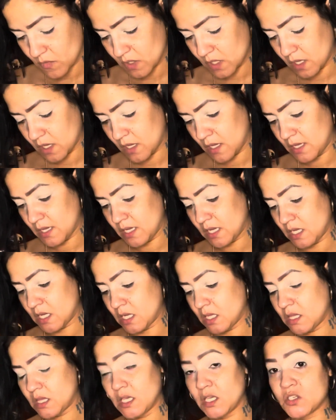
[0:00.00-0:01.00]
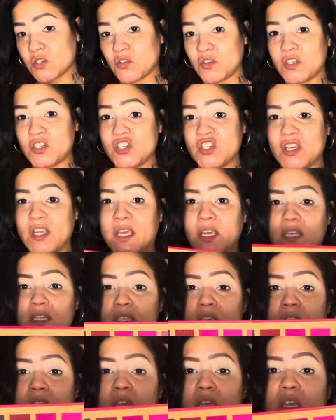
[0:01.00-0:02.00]
And these are the
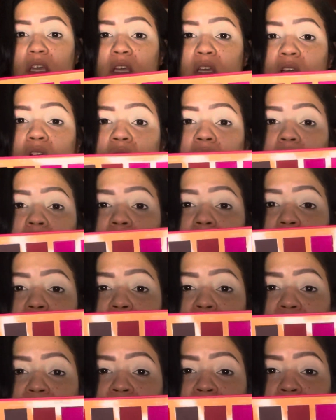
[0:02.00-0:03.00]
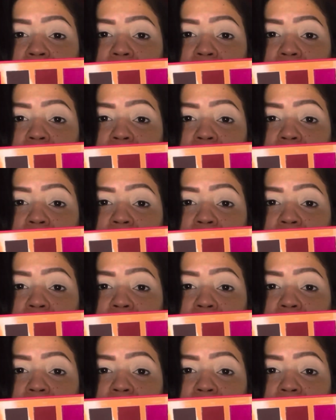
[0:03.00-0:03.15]
shades in here. Very